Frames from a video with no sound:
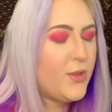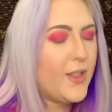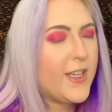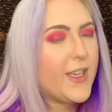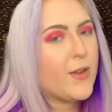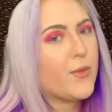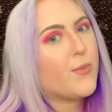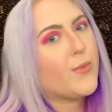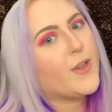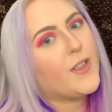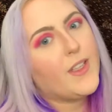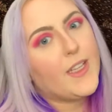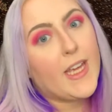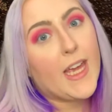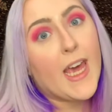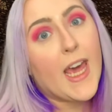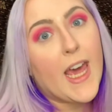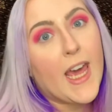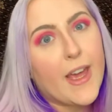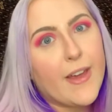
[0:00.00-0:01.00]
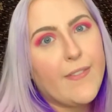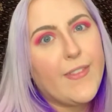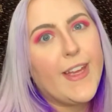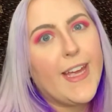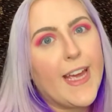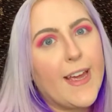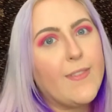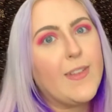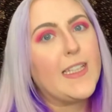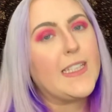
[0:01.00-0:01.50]
a really heavy
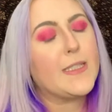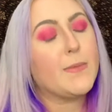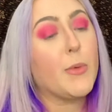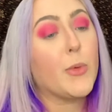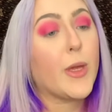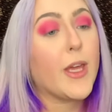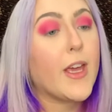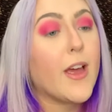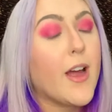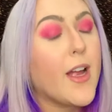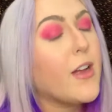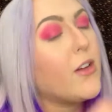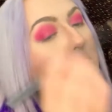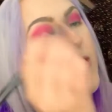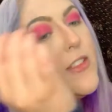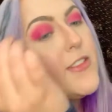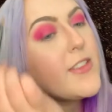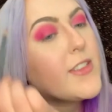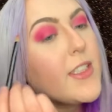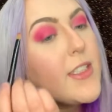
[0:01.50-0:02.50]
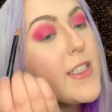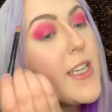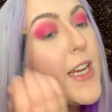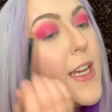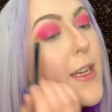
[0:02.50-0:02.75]
silky eye, I'll use the tape.